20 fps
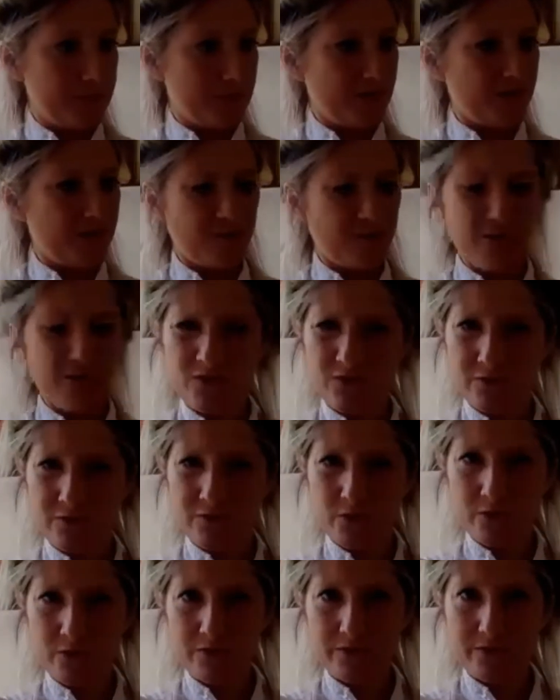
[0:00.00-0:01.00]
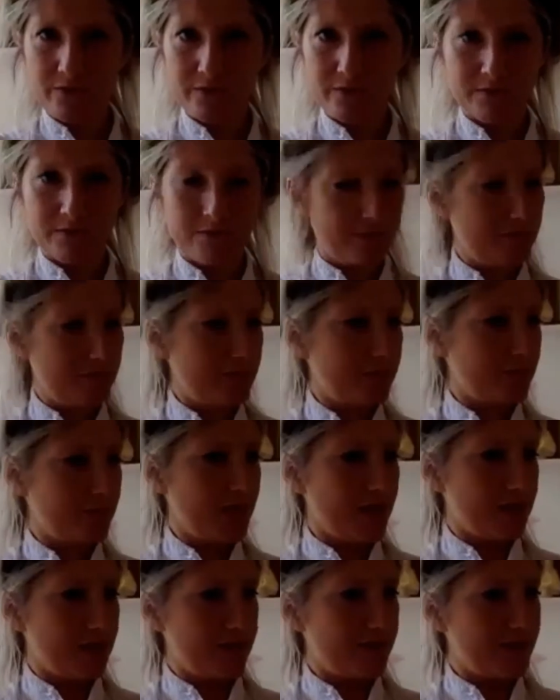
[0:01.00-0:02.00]
Am I on the fourth?
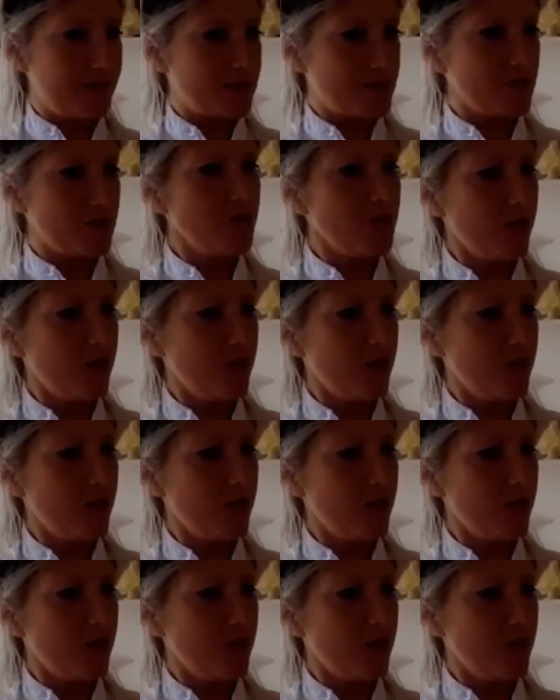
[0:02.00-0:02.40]
Yeah, I think so. No.